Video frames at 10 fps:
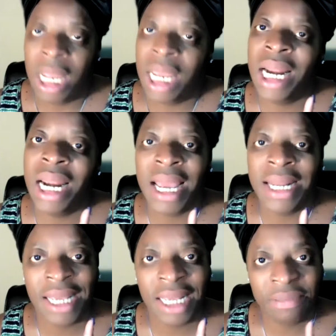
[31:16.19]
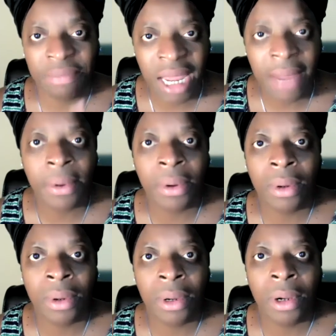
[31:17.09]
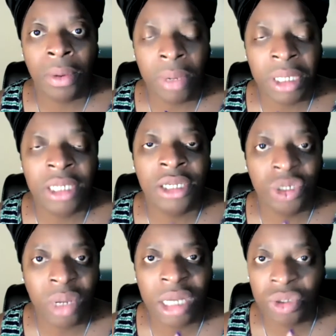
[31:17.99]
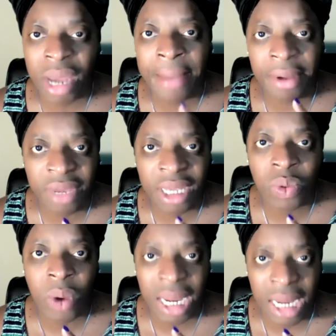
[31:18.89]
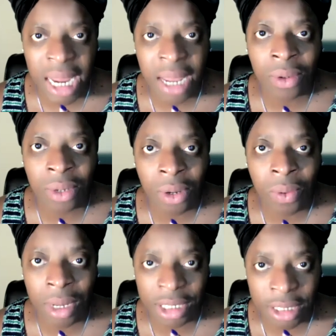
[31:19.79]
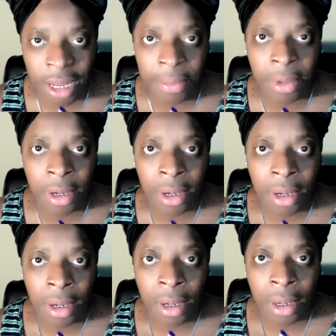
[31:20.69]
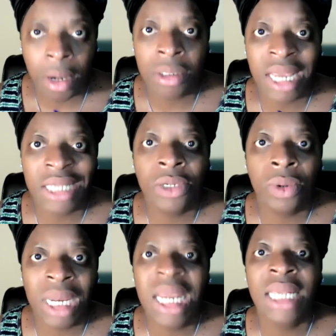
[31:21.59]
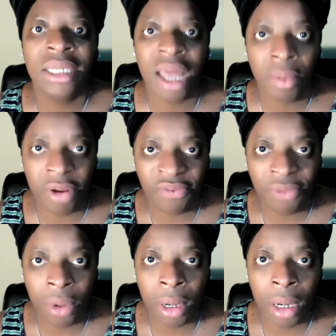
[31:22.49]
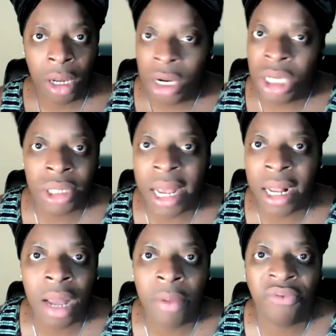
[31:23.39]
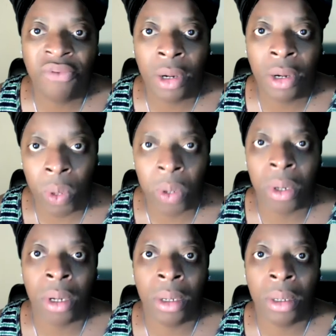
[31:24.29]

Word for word: He lets his people, which is the 12 tribe of Israel, know what's up. cause that's who he's coming for. He's not coming for the world.